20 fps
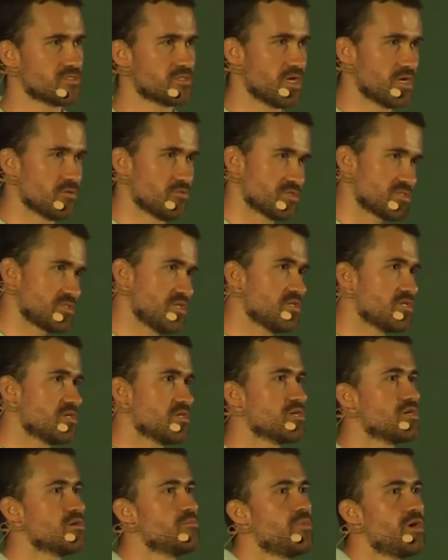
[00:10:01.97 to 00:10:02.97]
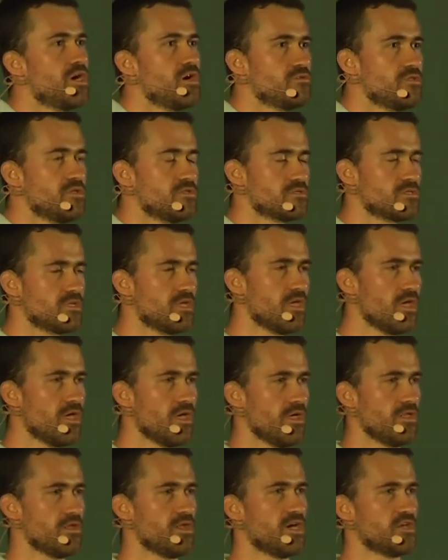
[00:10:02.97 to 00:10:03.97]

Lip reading: I was thinking about it, and I